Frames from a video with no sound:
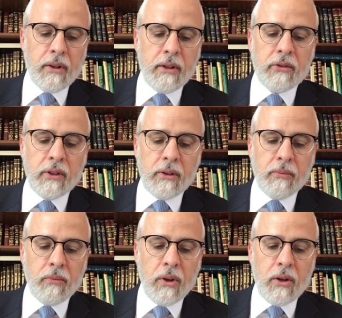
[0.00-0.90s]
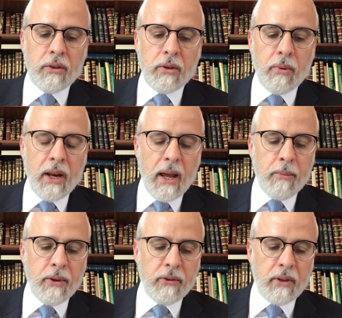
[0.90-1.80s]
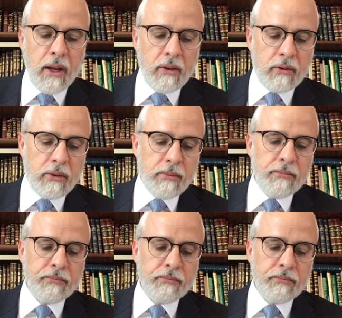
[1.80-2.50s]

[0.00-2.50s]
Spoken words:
Listen to what happens next.